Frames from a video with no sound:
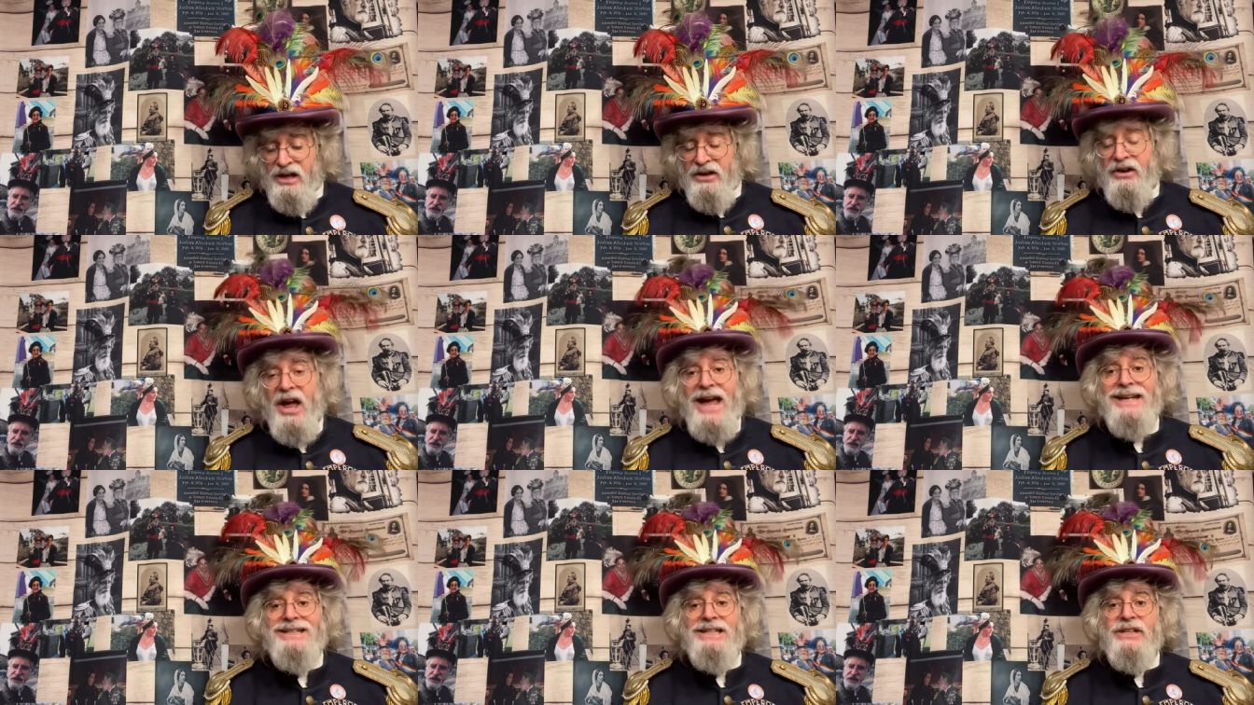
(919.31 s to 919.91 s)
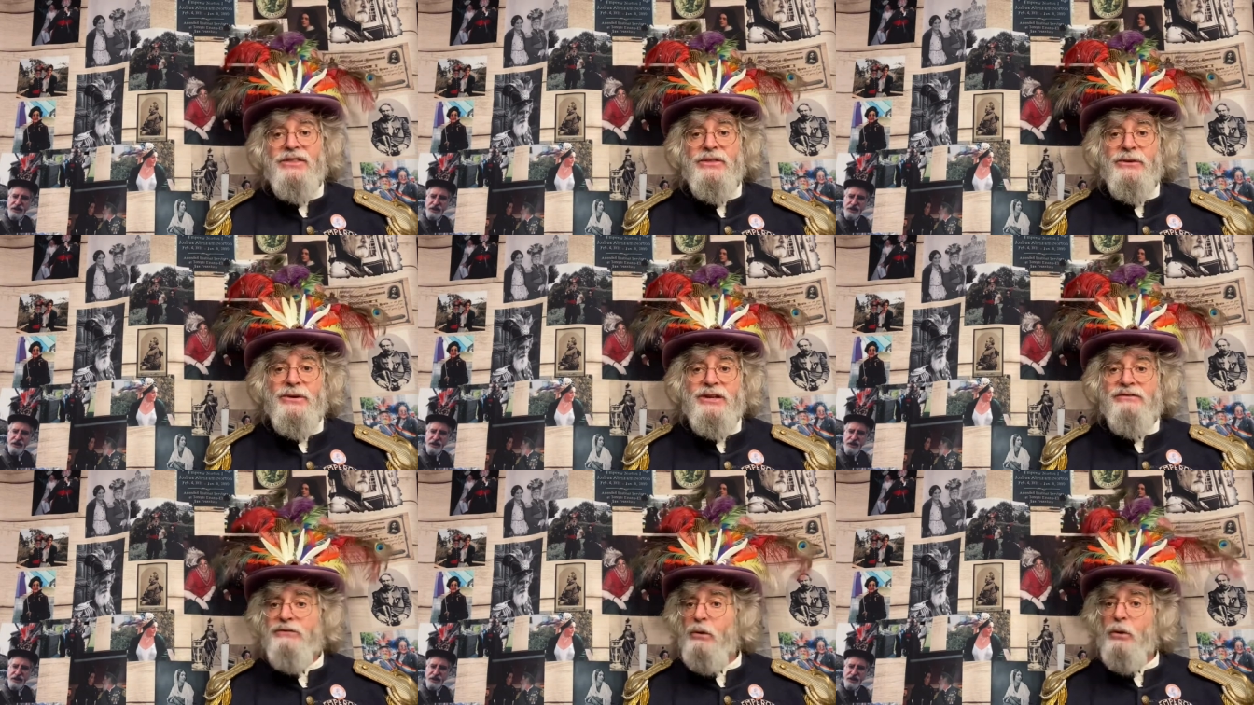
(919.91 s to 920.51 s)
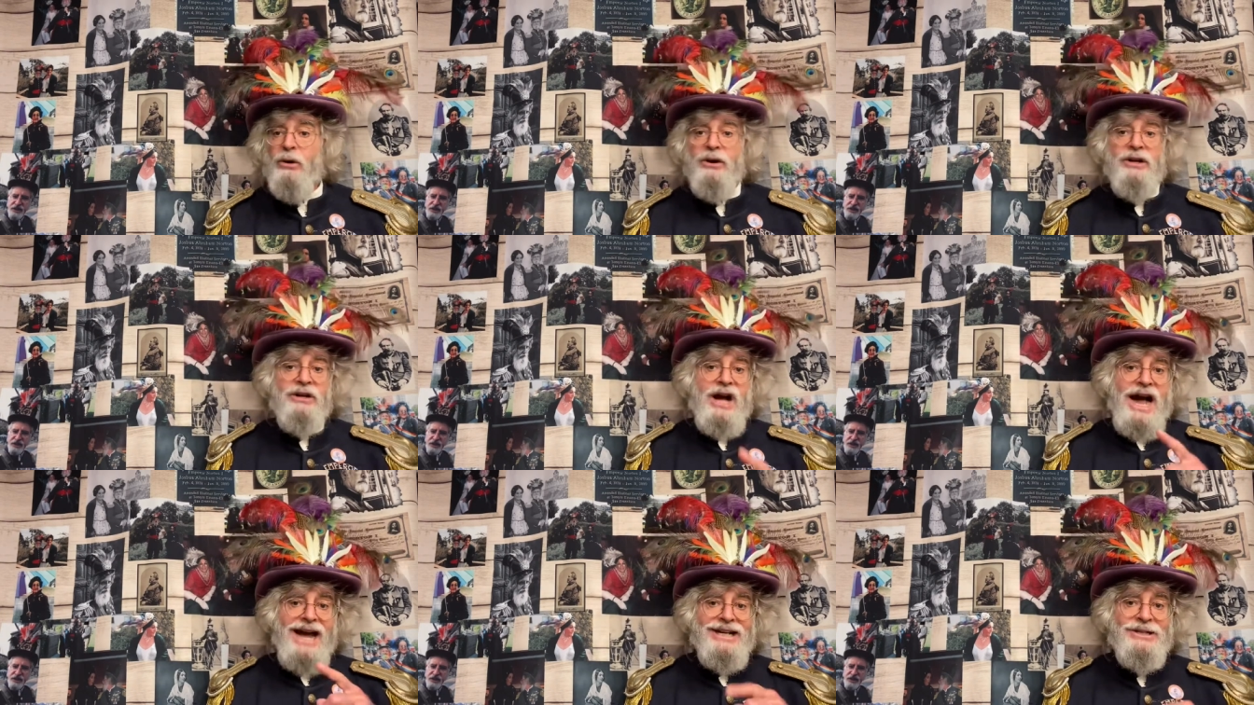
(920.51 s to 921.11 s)
1934,
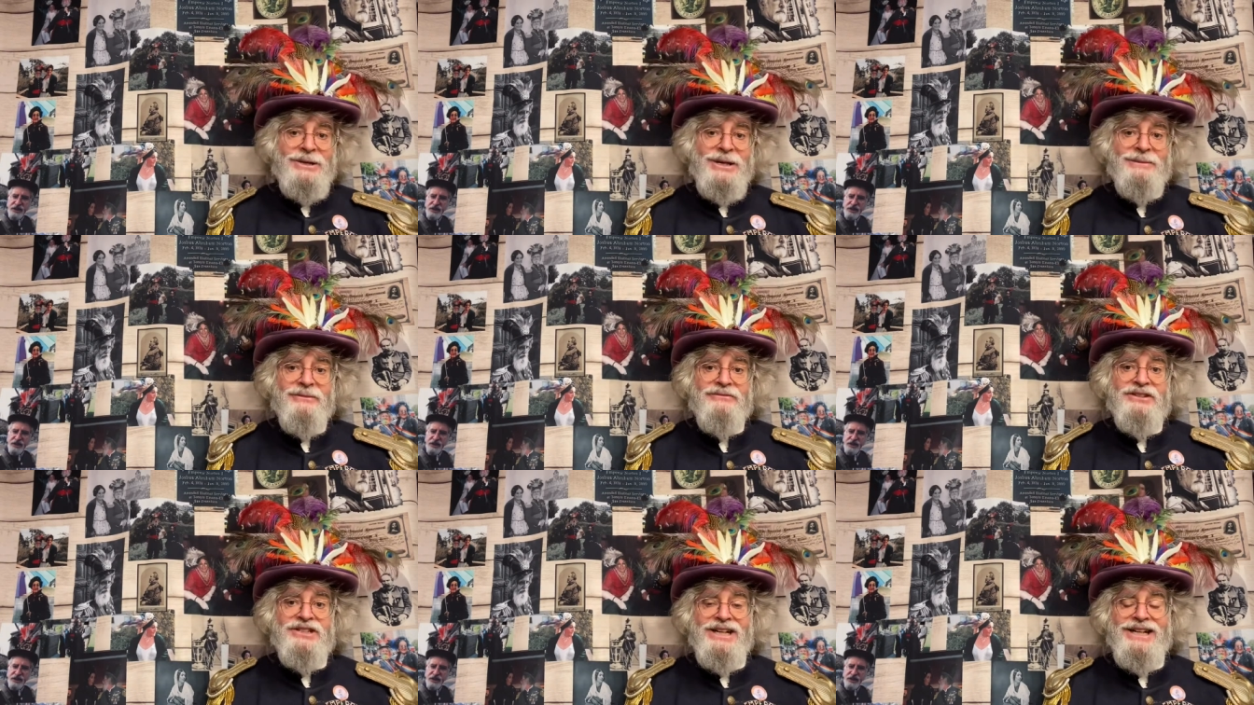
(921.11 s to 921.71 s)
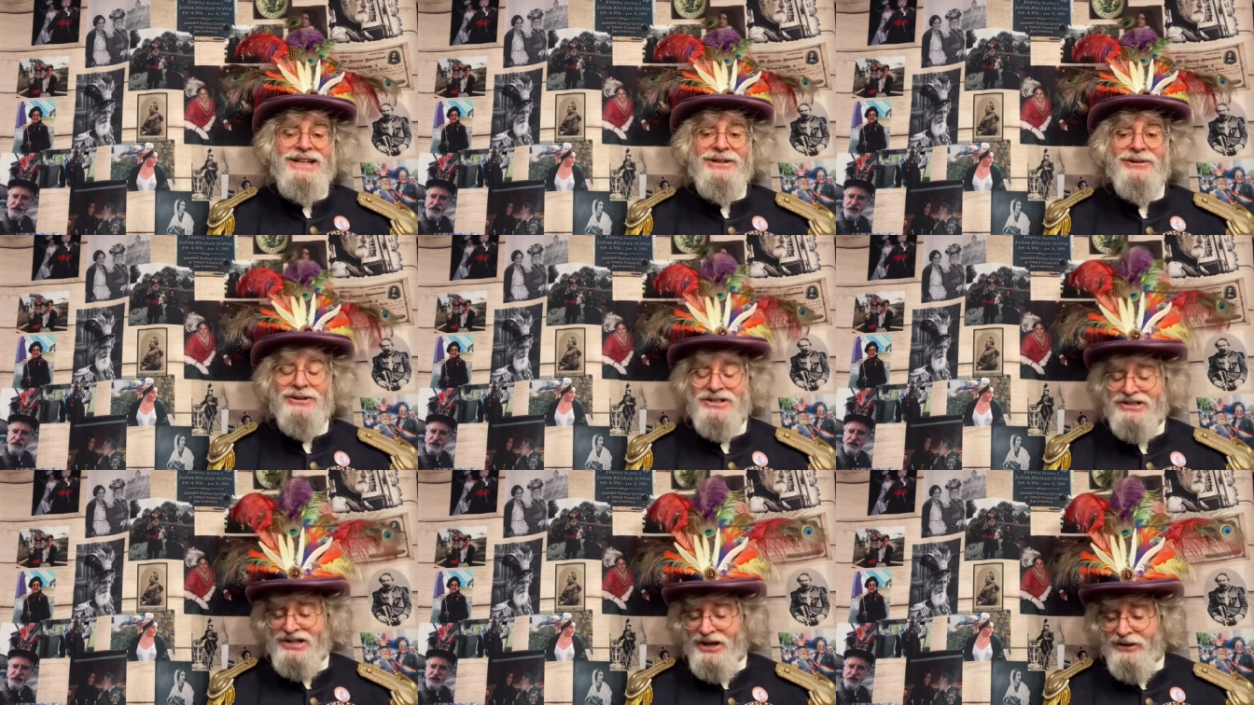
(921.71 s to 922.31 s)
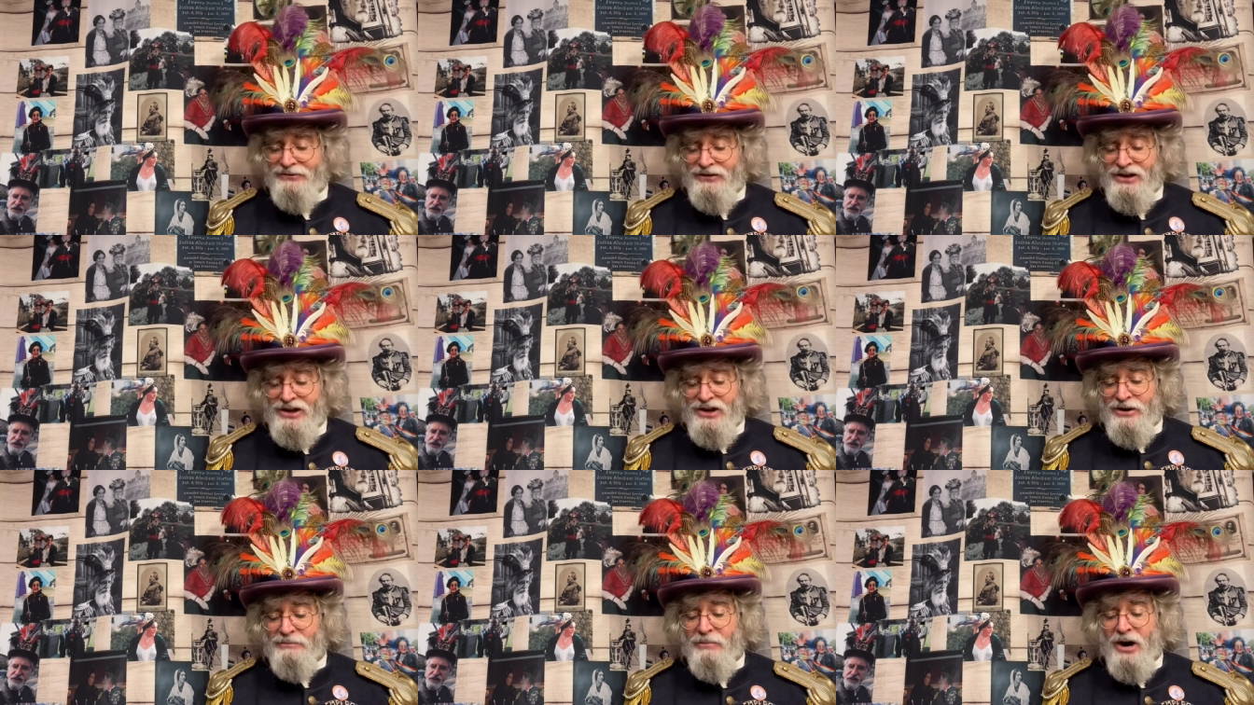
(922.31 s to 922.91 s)
I Dream of Jeannie herself,
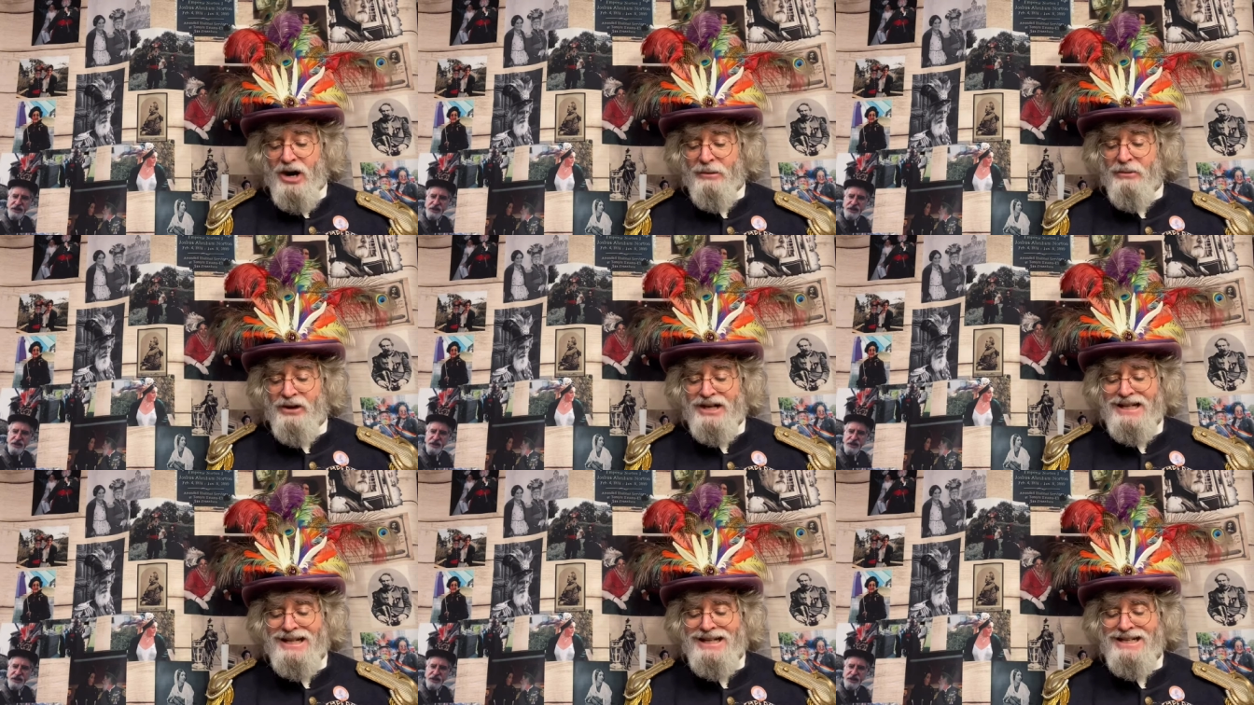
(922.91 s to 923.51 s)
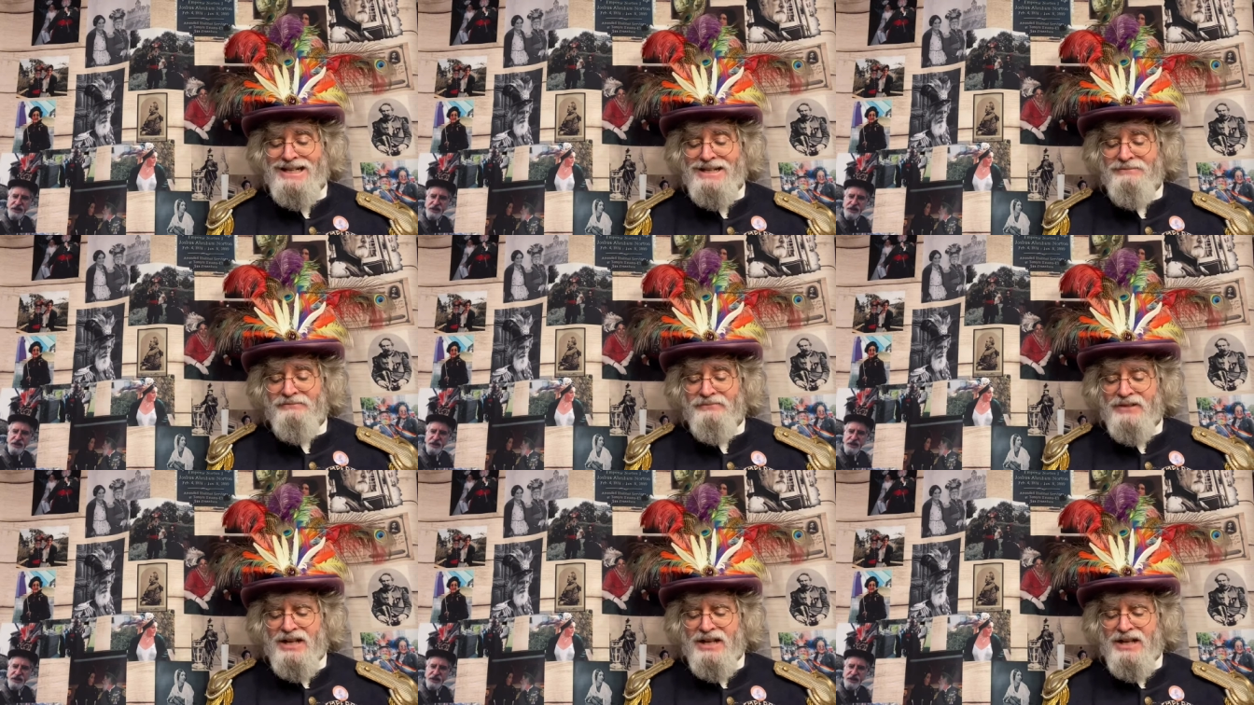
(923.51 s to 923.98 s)
Barbara Eden.